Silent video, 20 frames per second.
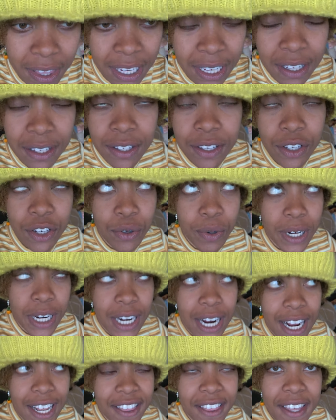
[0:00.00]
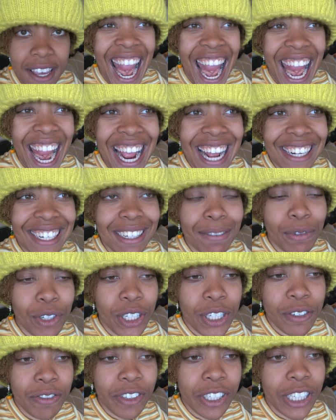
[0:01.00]
think it's the 29th and I'm
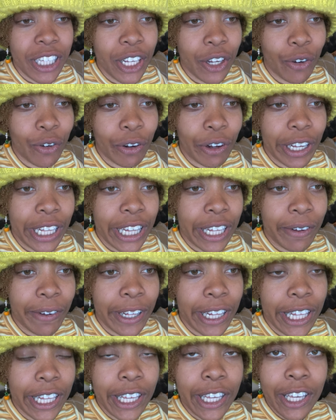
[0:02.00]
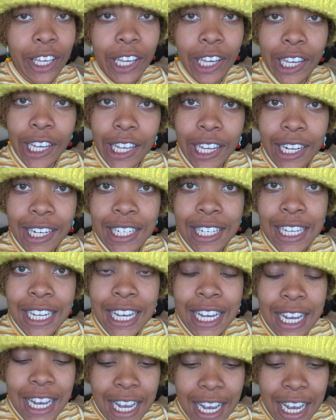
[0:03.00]
just feeling really, really good.